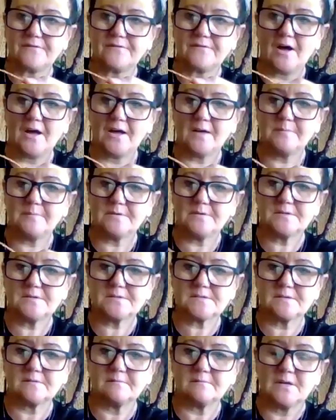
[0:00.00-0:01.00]

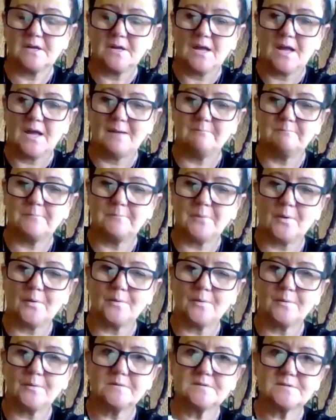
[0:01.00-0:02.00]
fibers and, and
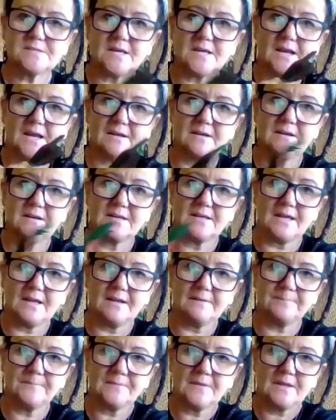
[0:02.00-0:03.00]
bones and
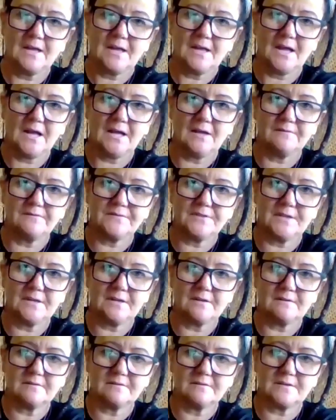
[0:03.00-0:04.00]
again have
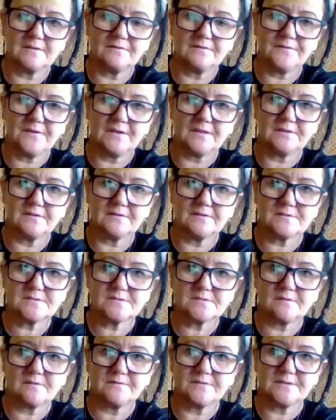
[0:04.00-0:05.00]
the, the feathers
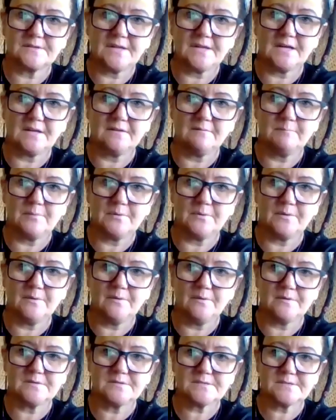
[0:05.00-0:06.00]
of the native
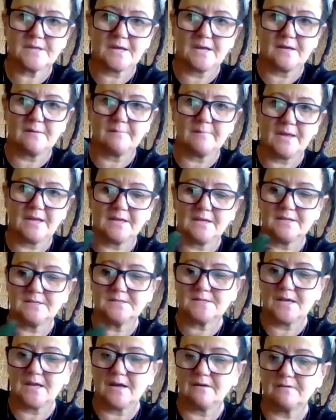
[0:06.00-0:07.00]
birds um, hanging
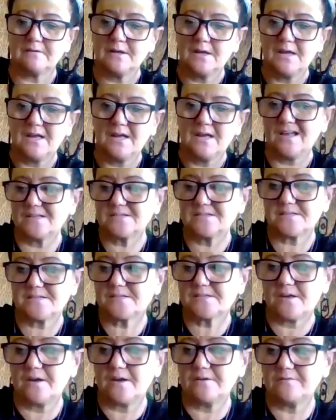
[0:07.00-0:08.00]
down as a
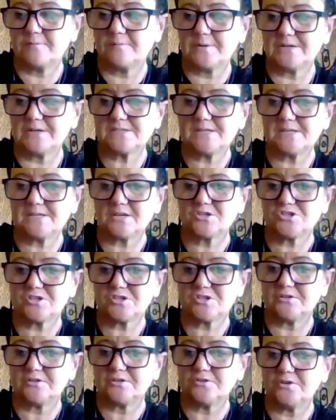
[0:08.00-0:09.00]
sign of protection
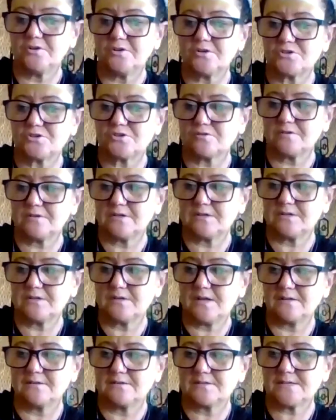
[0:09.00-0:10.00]
and nurturing
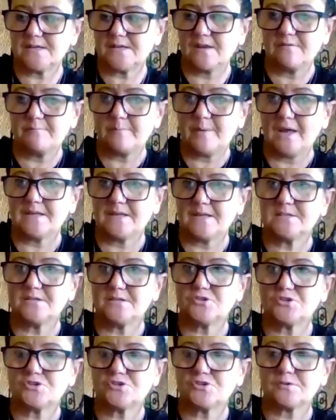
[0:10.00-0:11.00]
and, and safe
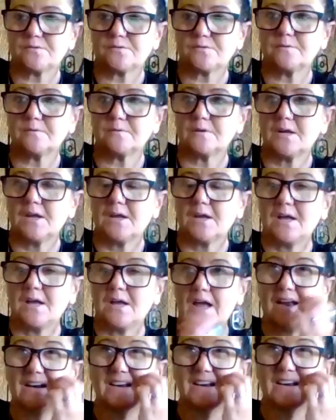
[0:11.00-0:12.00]
passage too.
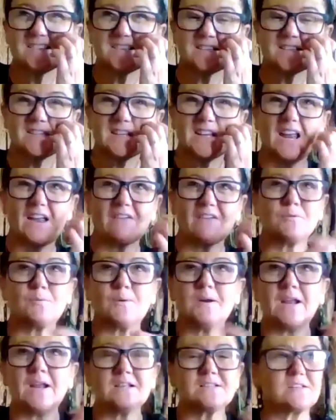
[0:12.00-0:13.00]
And as I said,
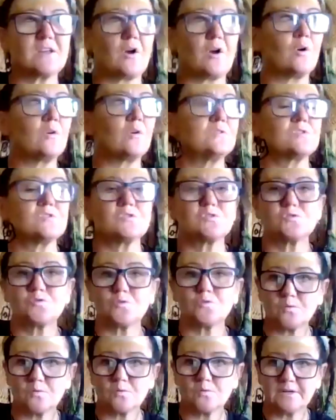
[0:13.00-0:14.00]
everyone has their own
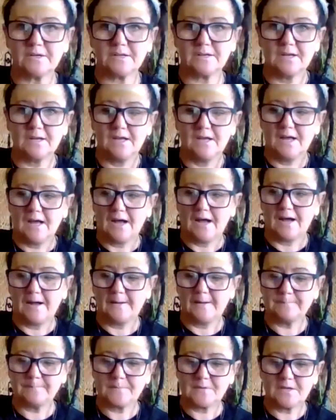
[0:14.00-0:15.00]
story
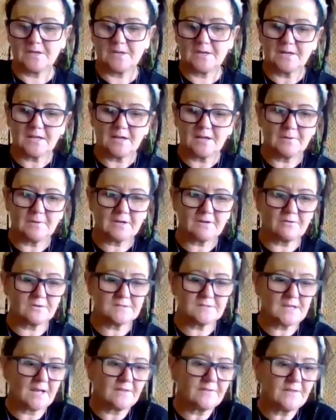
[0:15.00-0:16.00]
um, you're going to come
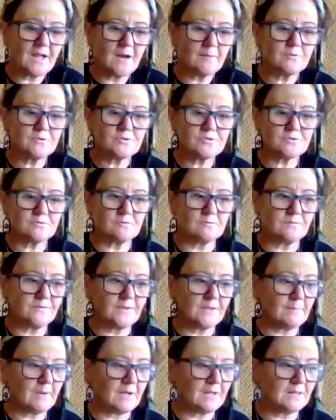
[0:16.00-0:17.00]
across other Aboriginal
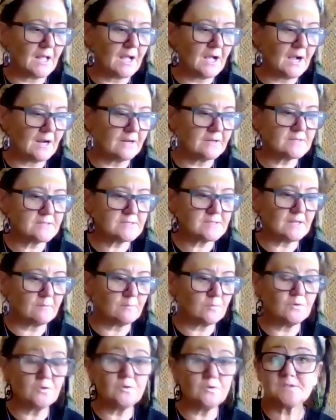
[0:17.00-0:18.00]
female artists that
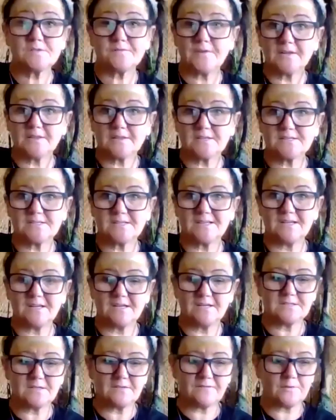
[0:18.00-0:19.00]
will use feathers in,
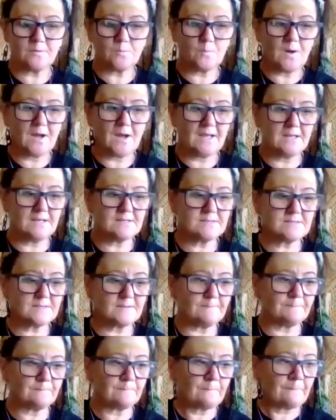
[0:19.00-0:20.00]
in different ways,
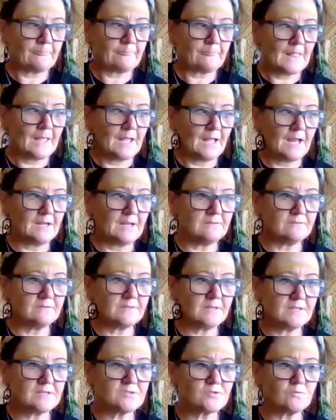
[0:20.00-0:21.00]
and and
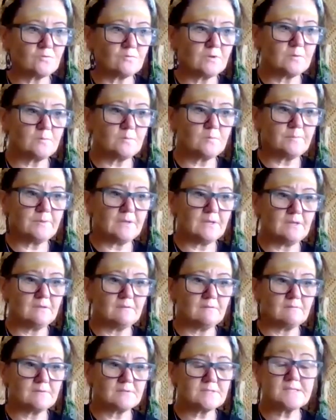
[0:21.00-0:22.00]
their story will
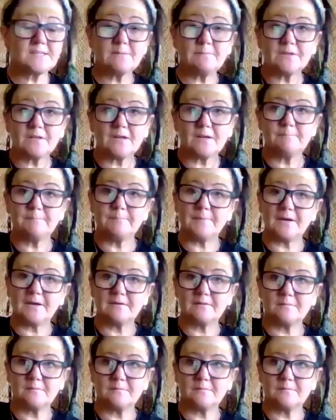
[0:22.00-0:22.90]
be similar, but